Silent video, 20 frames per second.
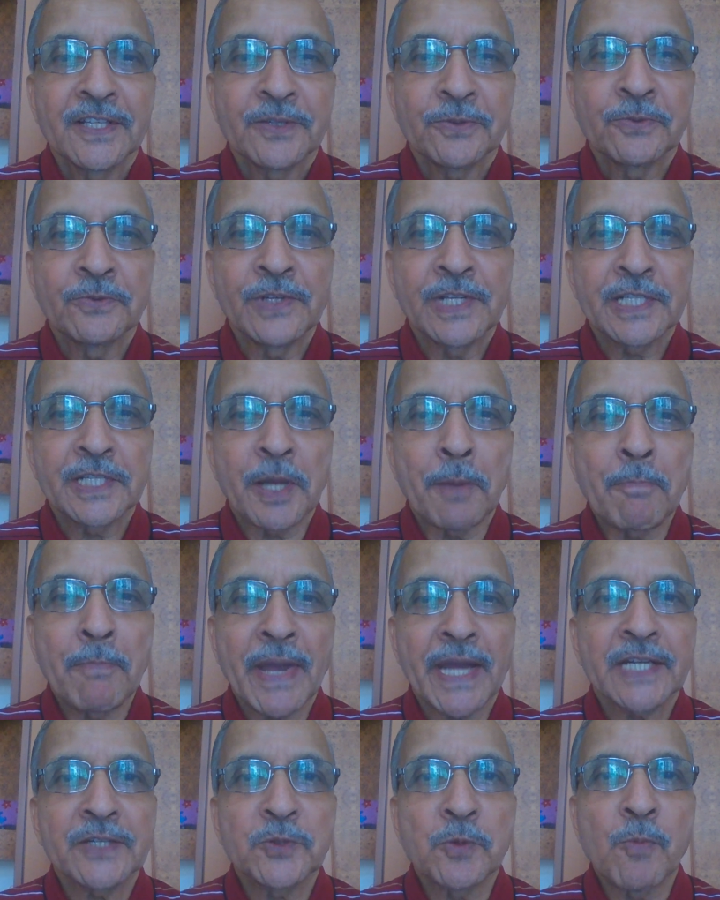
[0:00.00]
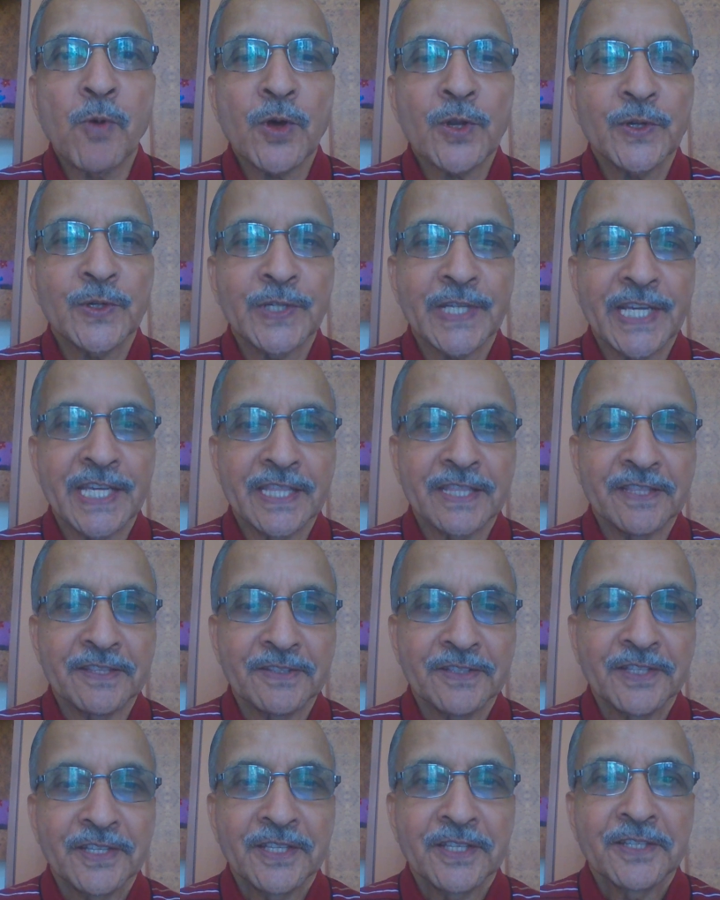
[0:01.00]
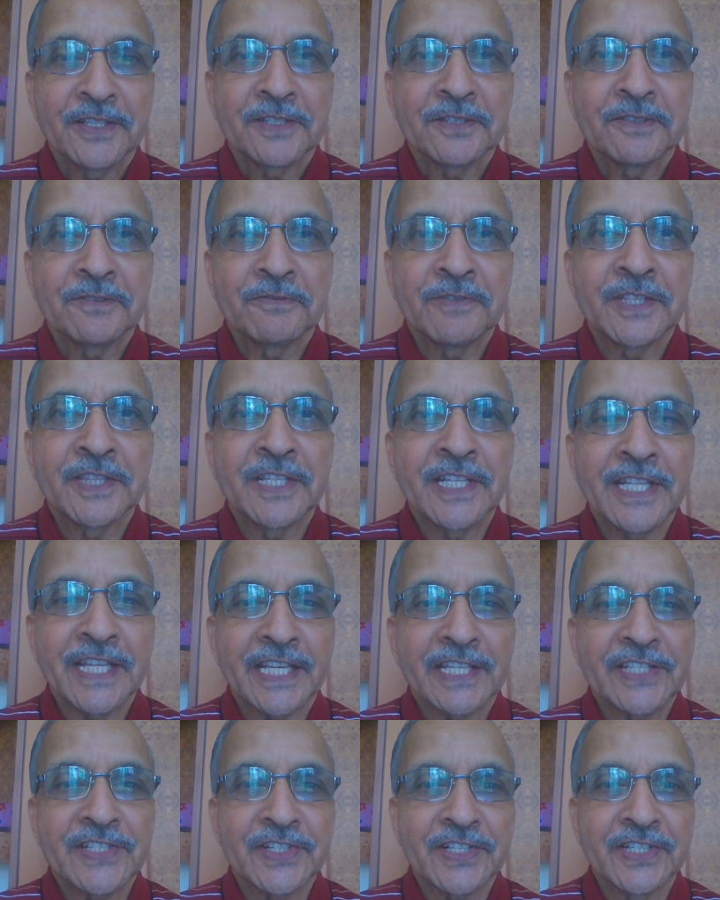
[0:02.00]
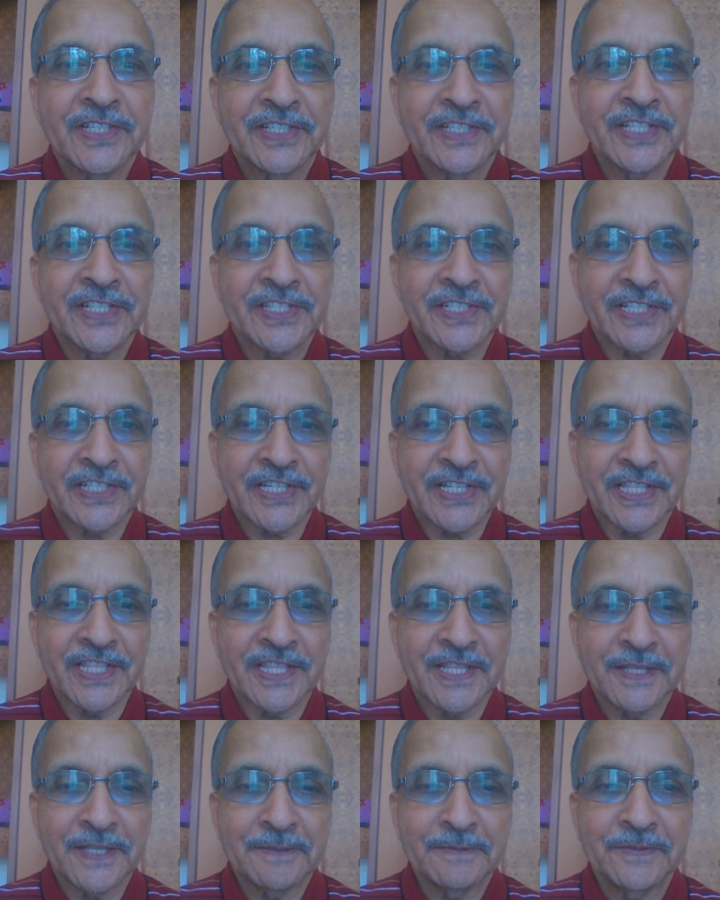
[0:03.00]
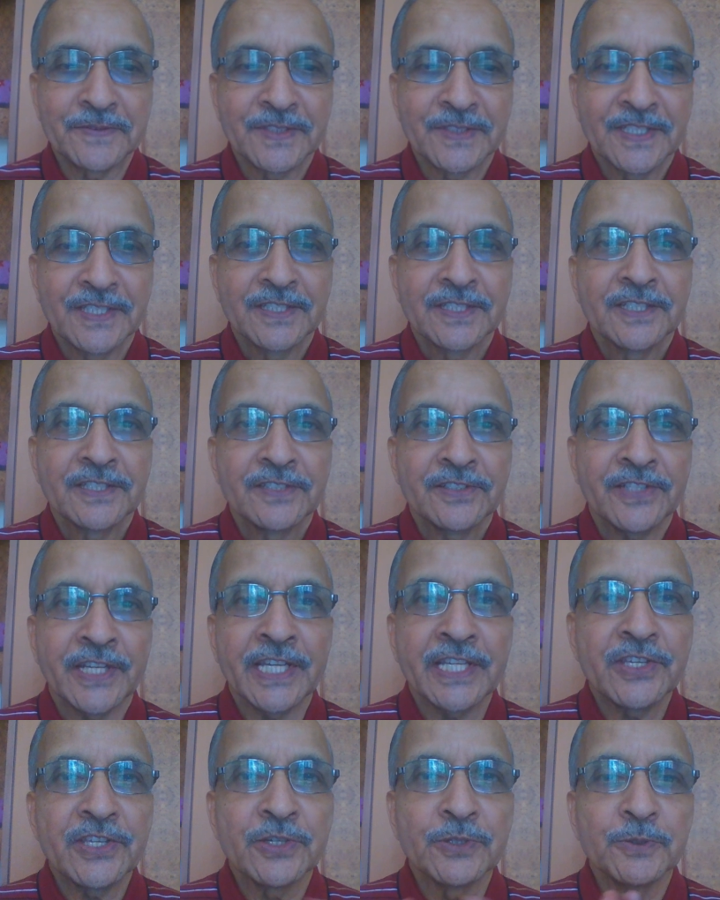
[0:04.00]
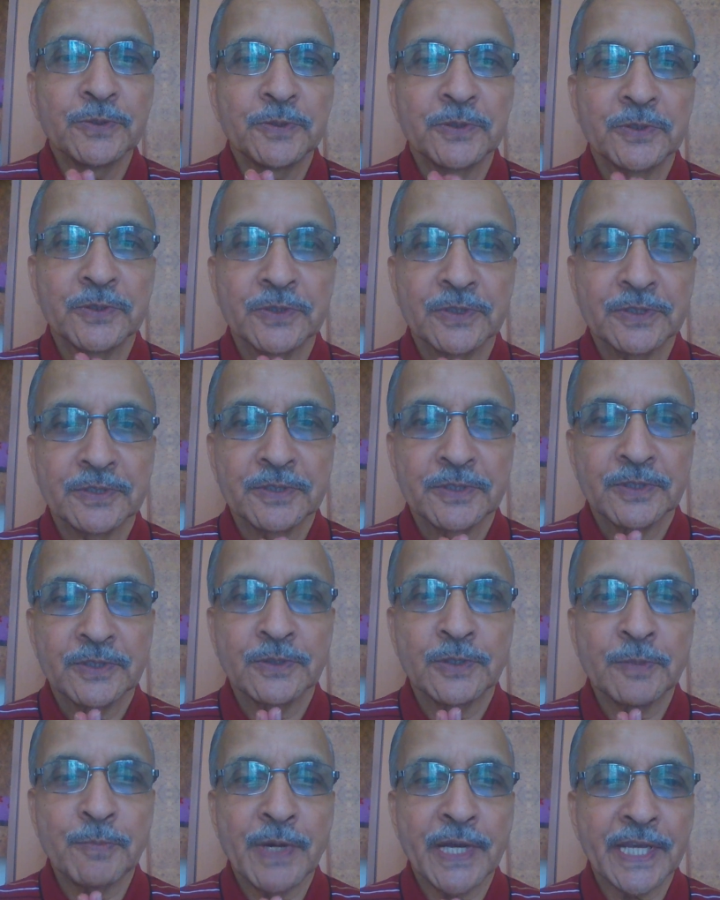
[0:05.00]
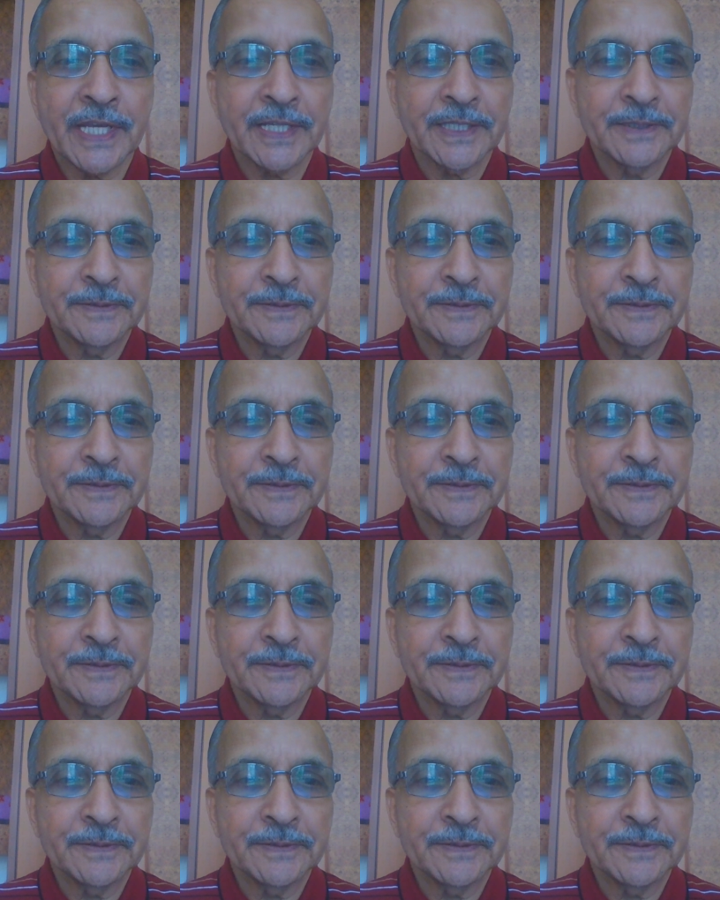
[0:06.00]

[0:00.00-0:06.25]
We will come back tomorrow again with the next discussion. Thank you. Goodbye.